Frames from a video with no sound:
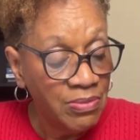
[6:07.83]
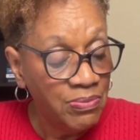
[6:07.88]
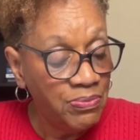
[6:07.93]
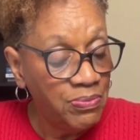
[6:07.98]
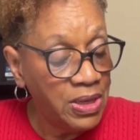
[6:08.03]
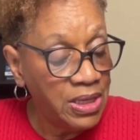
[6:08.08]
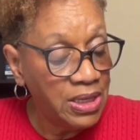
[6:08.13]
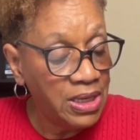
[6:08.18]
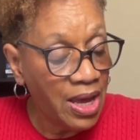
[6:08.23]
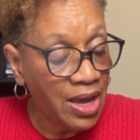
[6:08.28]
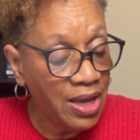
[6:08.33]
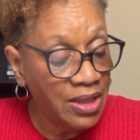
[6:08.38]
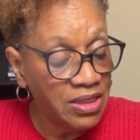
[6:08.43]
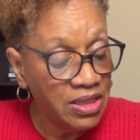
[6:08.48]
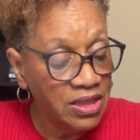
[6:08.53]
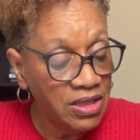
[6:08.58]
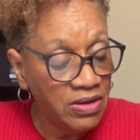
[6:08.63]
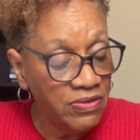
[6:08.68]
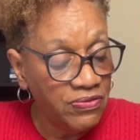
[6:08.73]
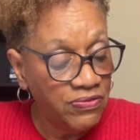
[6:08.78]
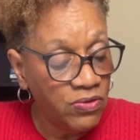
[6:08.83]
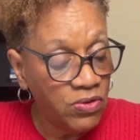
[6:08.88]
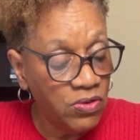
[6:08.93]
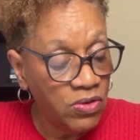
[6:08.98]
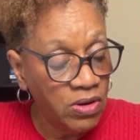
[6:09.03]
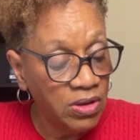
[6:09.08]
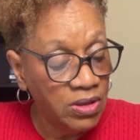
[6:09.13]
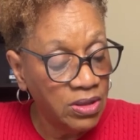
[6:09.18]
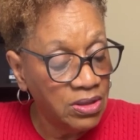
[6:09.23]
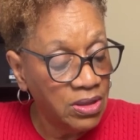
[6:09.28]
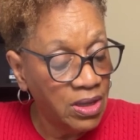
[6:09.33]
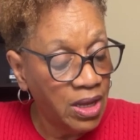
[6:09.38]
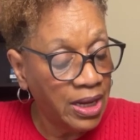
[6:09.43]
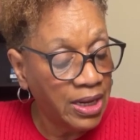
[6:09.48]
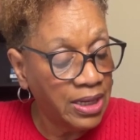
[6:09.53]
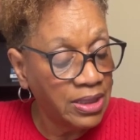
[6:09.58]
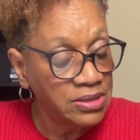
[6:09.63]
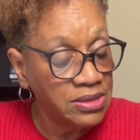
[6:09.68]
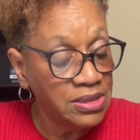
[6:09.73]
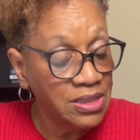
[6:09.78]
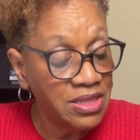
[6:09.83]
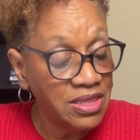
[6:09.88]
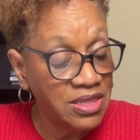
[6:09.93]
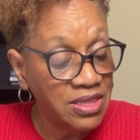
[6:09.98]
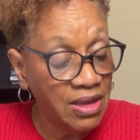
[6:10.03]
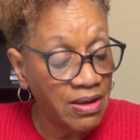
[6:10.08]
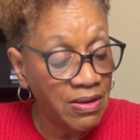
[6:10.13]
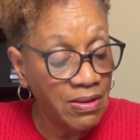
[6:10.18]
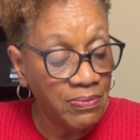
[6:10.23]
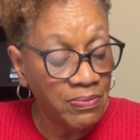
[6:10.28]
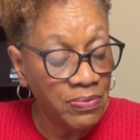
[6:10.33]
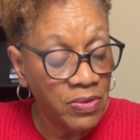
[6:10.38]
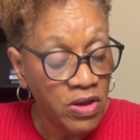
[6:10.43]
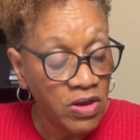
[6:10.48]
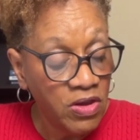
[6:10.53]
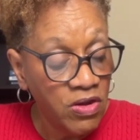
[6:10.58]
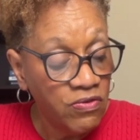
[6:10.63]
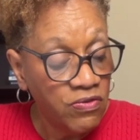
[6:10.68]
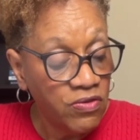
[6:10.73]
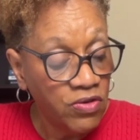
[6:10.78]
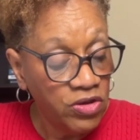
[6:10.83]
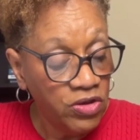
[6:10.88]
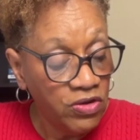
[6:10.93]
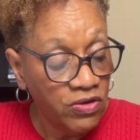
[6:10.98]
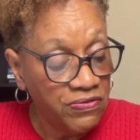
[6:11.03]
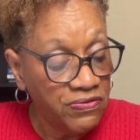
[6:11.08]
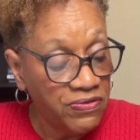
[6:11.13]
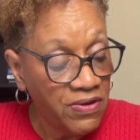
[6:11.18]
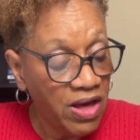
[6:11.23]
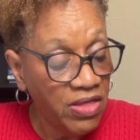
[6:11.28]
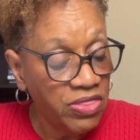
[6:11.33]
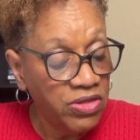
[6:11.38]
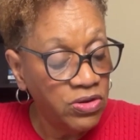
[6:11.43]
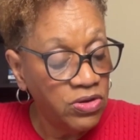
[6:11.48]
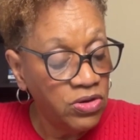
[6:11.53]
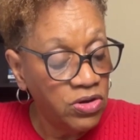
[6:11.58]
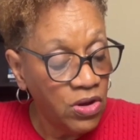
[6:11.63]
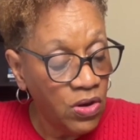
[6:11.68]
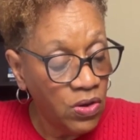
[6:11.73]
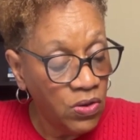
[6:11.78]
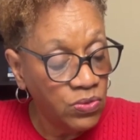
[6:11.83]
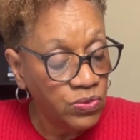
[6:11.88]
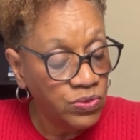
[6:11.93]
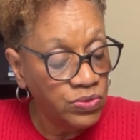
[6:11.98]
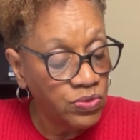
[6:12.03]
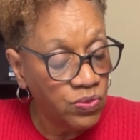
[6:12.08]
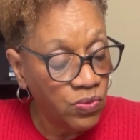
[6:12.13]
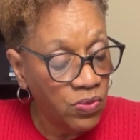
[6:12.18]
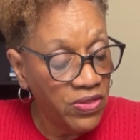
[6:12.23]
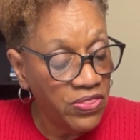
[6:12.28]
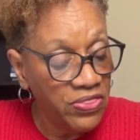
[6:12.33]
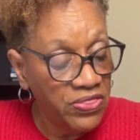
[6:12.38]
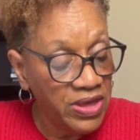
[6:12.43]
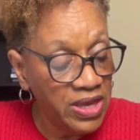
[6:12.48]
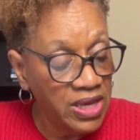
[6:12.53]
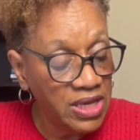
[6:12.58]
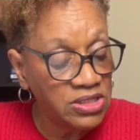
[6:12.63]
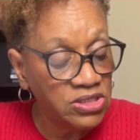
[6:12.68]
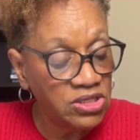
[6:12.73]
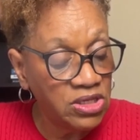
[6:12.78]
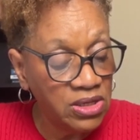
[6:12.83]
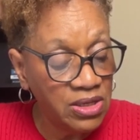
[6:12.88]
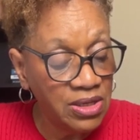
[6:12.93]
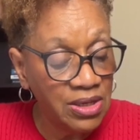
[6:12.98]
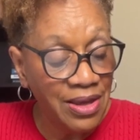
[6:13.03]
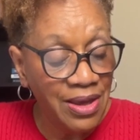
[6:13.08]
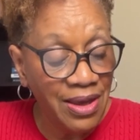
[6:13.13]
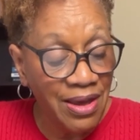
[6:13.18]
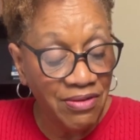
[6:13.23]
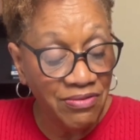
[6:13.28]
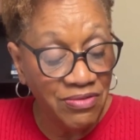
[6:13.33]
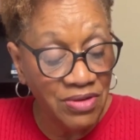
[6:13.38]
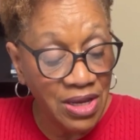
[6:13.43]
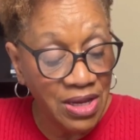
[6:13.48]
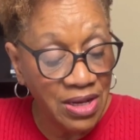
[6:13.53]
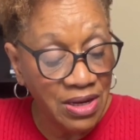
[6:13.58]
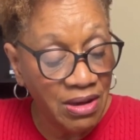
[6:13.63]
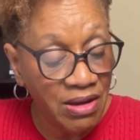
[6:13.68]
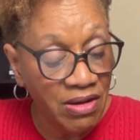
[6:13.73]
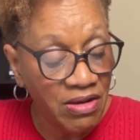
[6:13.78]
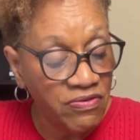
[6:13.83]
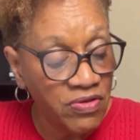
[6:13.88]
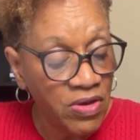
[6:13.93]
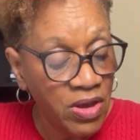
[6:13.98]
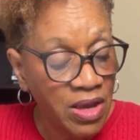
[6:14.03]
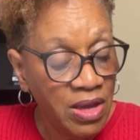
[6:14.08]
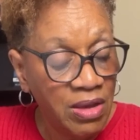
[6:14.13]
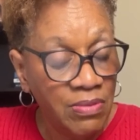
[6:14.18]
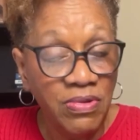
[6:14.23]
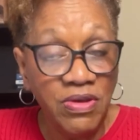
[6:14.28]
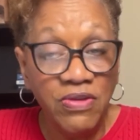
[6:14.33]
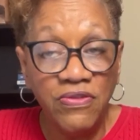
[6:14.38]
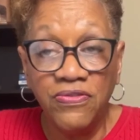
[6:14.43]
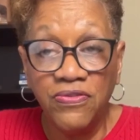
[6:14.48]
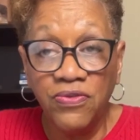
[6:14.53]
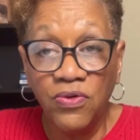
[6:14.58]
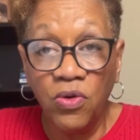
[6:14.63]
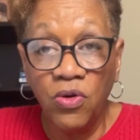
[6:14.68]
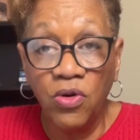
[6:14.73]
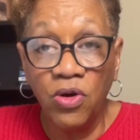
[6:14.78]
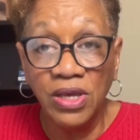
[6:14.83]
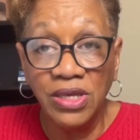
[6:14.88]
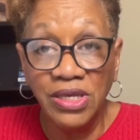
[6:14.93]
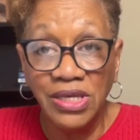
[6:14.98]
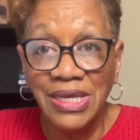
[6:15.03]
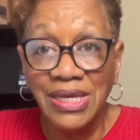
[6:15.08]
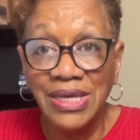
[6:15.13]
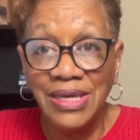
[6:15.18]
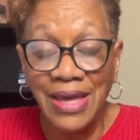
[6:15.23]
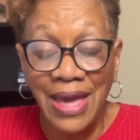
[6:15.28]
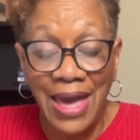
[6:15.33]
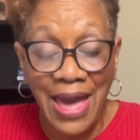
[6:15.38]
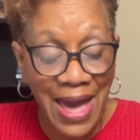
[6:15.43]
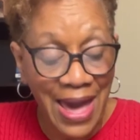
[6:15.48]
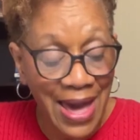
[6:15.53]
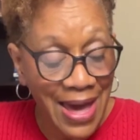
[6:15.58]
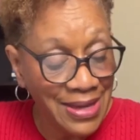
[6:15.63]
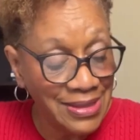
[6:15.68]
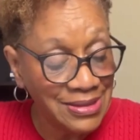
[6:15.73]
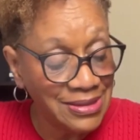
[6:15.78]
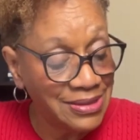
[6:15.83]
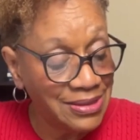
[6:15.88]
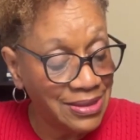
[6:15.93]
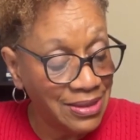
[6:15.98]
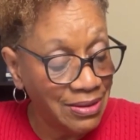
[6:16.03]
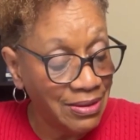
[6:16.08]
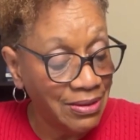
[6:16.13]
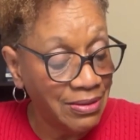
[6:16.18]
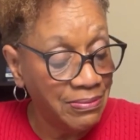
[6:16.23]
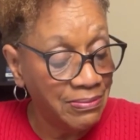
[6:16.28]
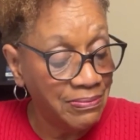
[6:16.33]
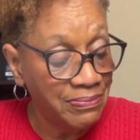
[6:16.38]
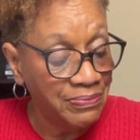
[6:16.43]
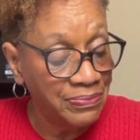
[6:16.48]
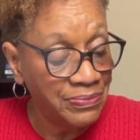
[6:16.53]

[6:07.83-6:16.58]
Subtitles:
Be not therefore like unto them, for your Father knows what things ye have need of before ye ask him.